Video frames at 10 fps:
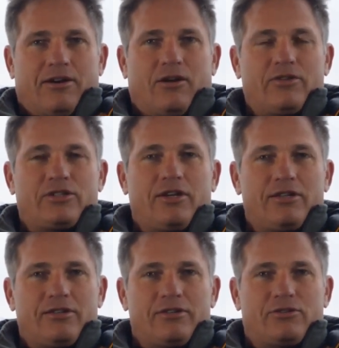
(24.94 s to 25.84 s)
all of a
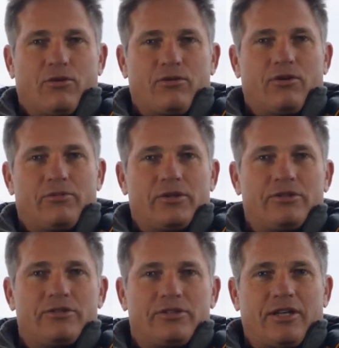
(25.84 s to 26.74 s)
sudden the door
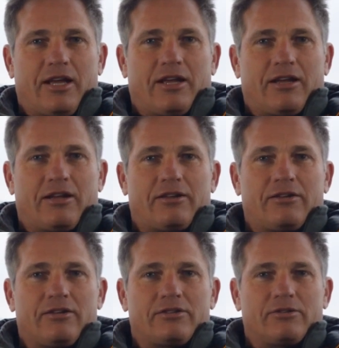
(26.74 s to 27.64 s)
opens
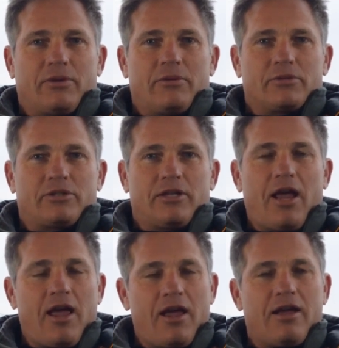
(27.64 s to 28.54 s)
and some people said,
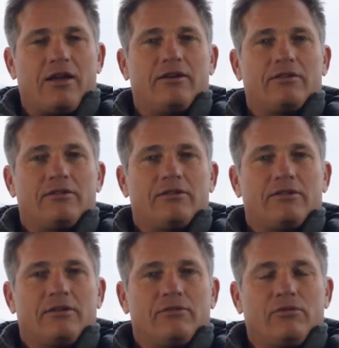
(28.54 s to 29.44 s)
hey,
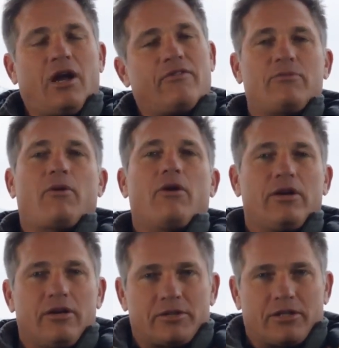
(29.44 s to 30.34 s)
we're having a
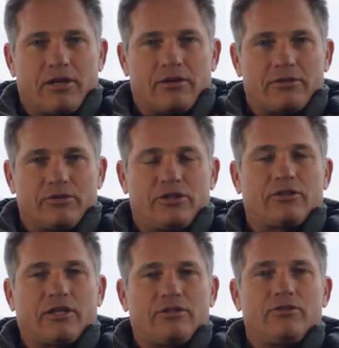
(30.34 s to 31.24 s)
party upstairs. Would
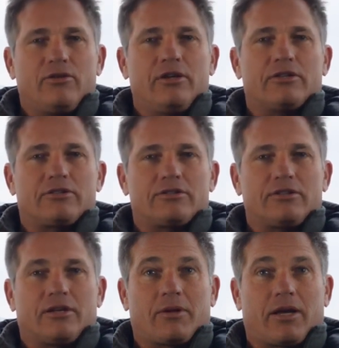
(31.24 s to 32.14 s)
you like to join us?
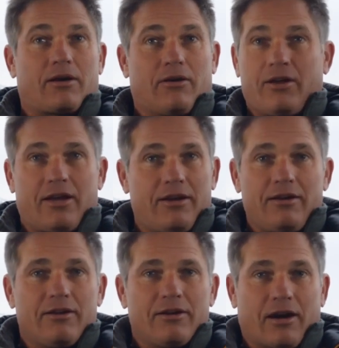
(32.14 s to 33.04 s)
And I'm like,
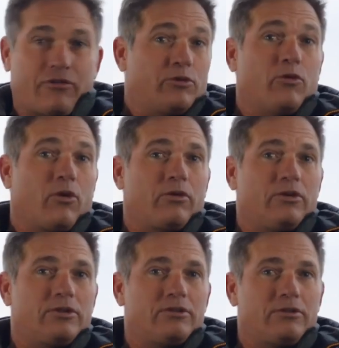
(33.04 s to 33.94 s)
okay. I'm from New
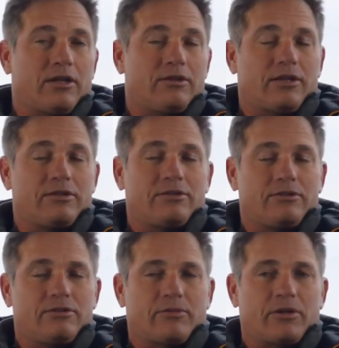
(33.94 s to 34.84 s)
Orleans. That that's
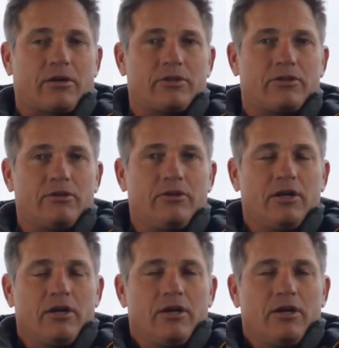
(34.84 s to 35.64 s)
something I'm into.